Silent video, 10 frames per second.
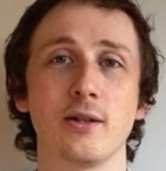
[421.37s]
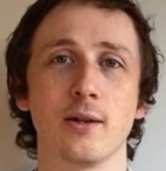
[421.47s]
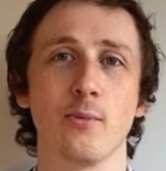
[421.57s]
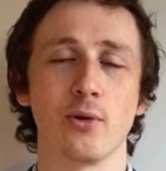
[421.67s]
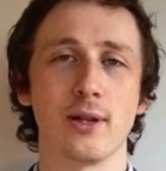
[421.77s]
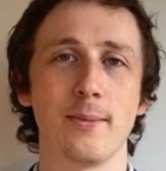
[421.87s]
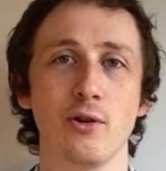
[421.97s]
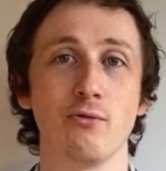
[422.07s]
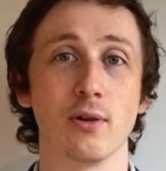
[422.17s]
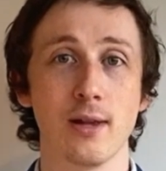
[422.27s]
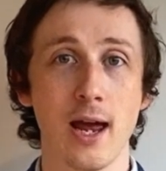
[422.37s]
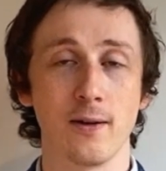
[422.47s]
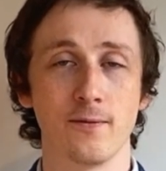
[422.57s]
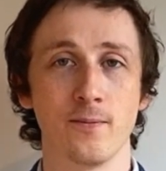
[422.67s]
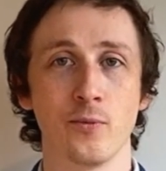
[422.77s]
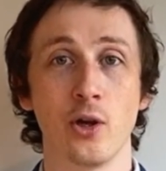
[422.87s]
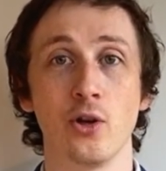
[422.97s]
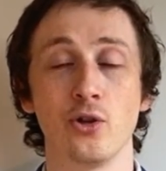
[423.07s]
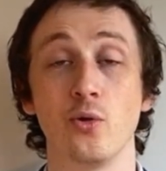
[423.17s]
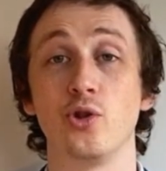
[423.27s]
with a moral dilemma in real life,
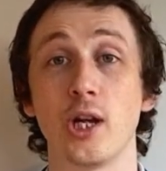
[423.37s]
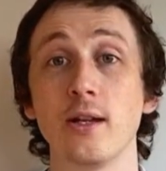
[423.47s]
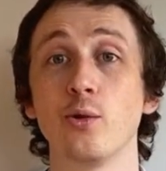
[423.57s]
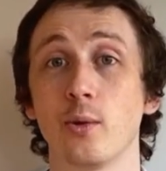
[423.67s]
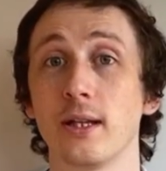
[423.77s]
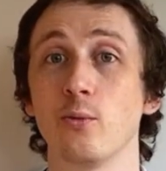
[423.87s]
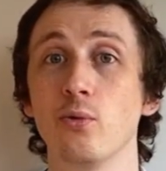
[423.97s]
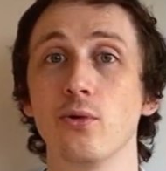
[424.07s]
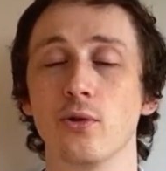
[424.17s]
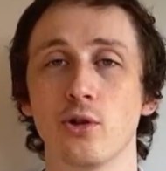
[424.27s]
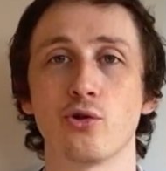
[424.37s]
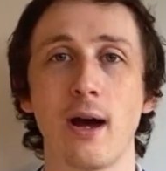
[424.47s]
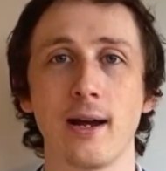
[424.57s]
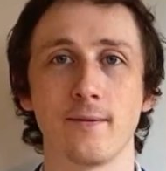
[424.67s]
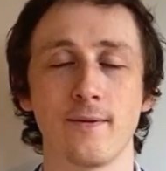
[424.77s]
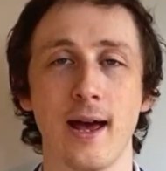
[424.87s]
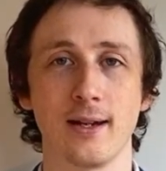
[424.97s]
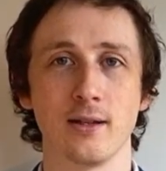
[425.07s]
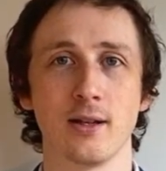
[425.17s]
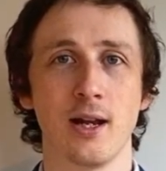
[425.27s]
you genuinely would try and
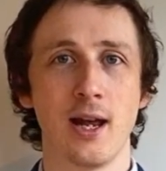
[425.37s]
find